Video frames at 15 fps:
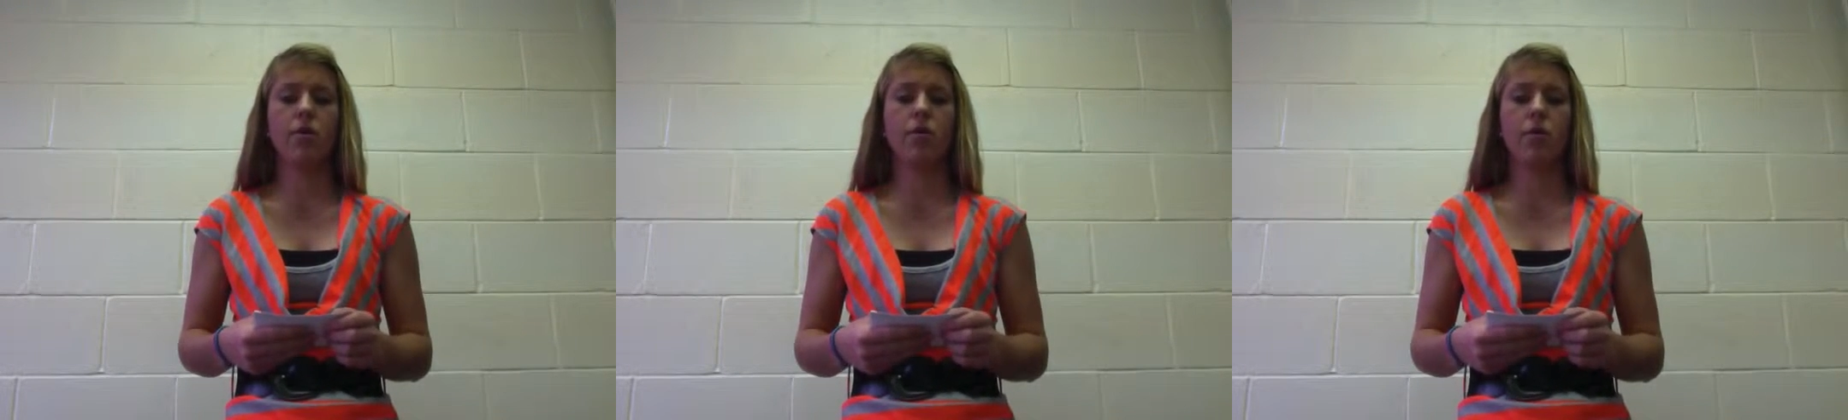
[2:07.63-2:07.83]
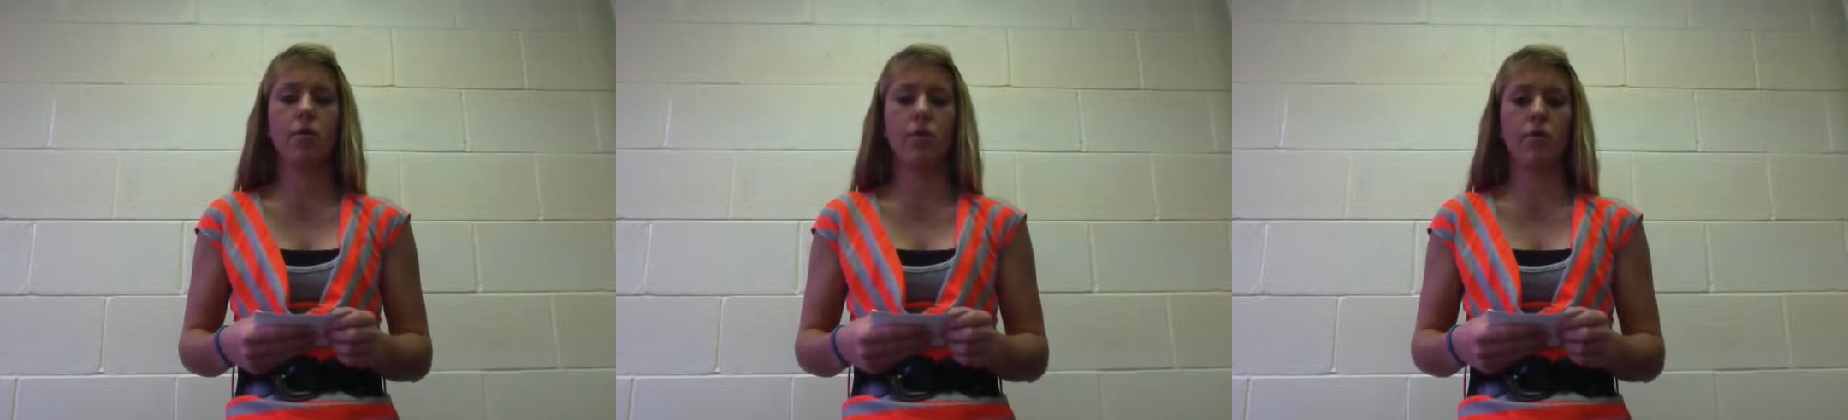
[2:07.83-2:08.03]

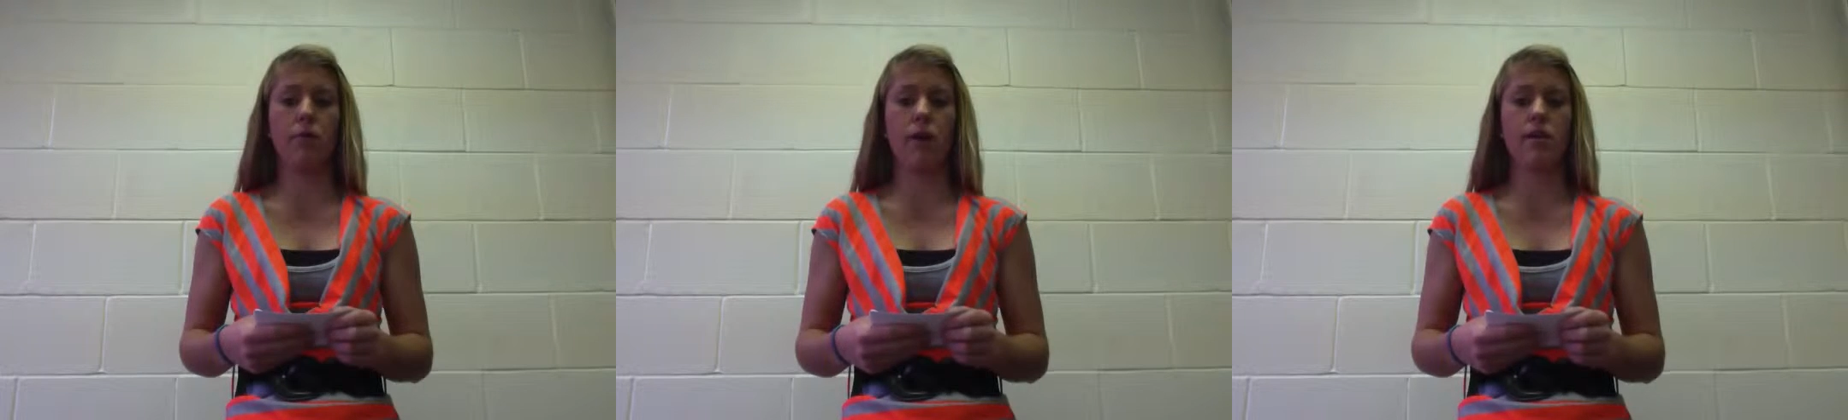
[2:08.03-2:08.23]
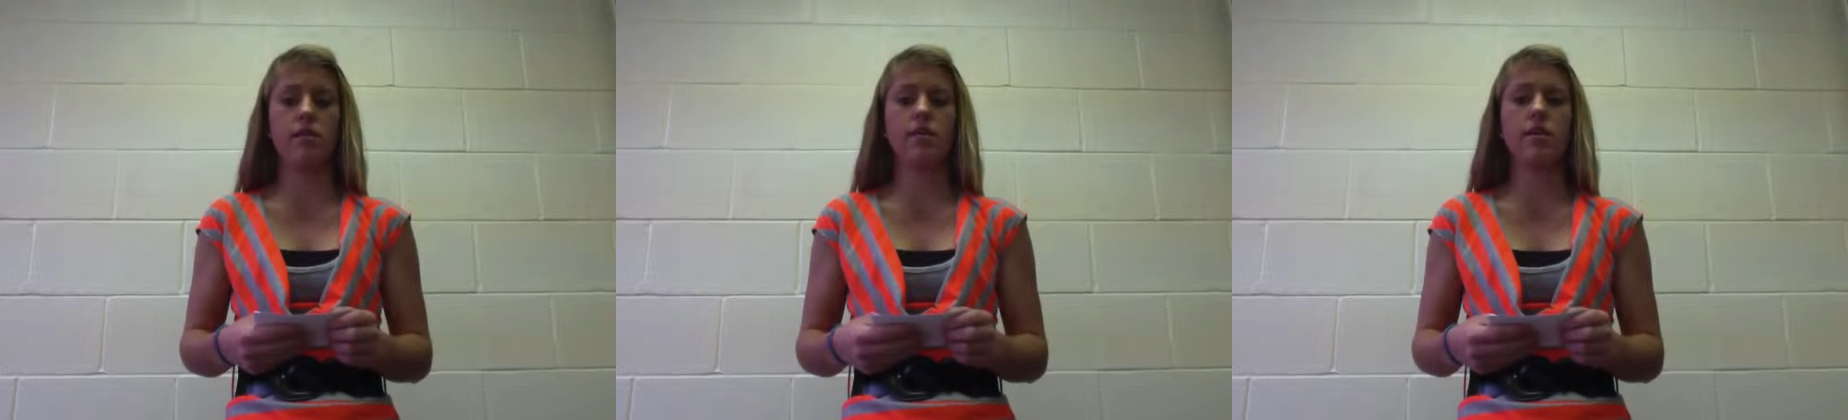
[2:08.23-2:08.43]

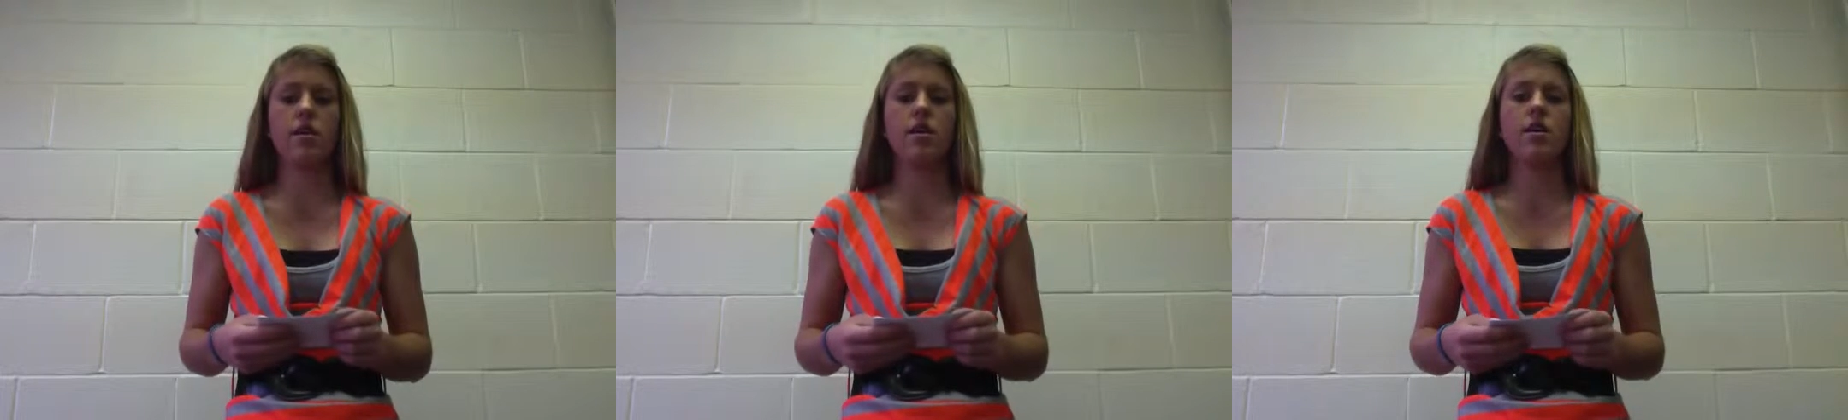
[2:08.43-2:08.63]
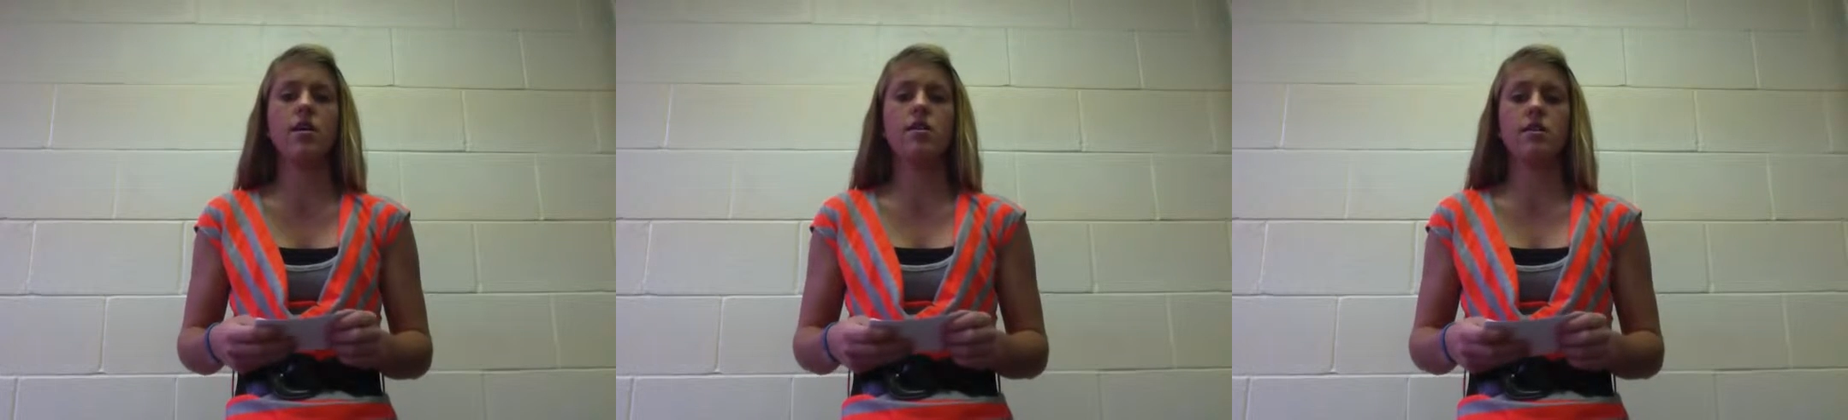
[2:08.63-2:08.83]
Permits.
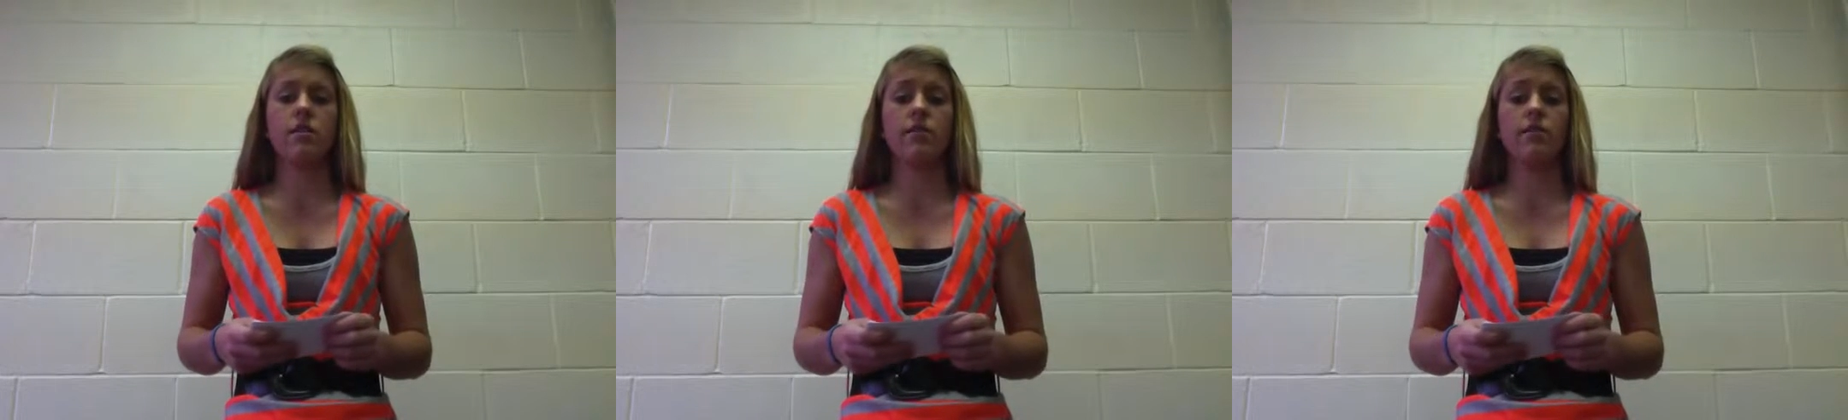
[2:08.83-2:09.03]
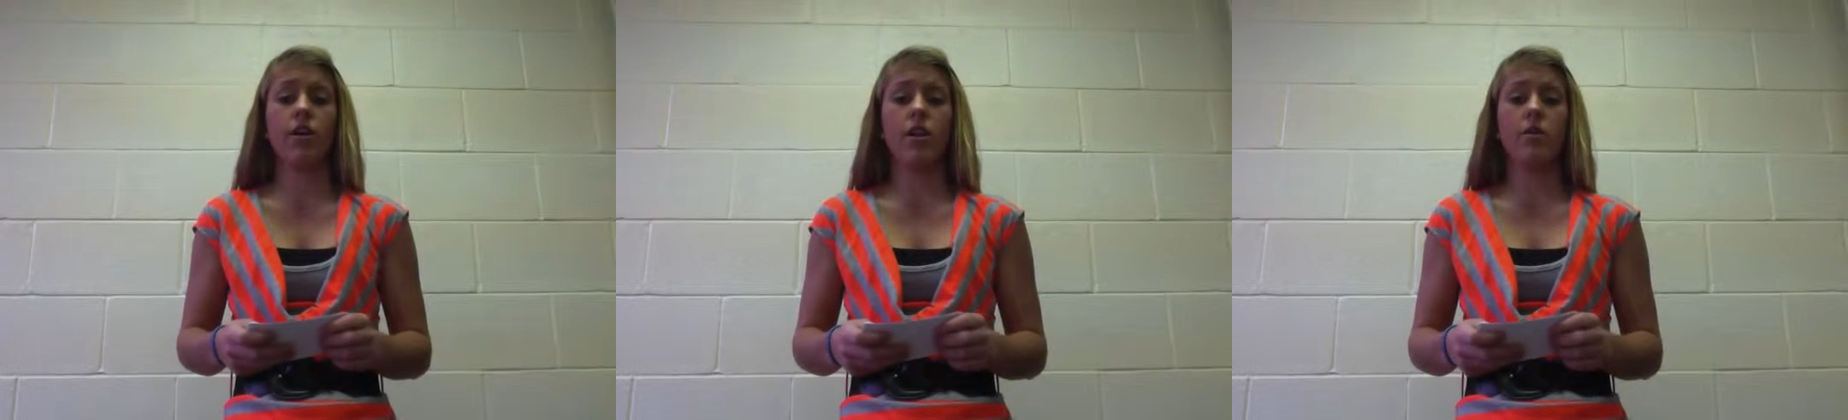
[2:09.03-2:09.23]
The
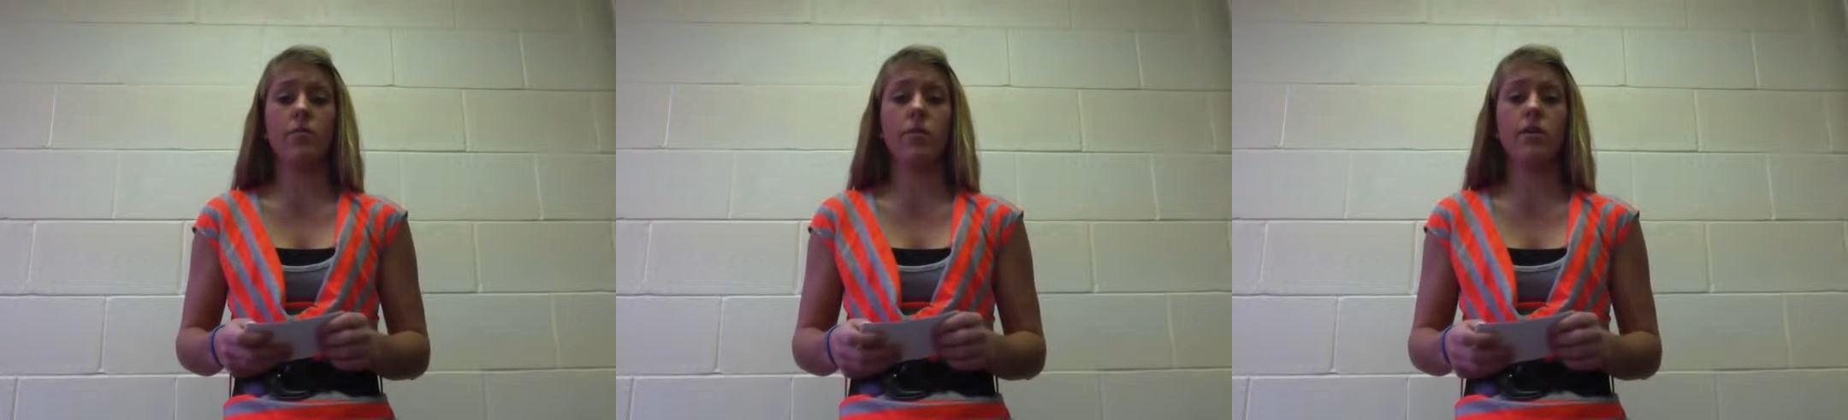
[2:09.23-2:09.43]
developer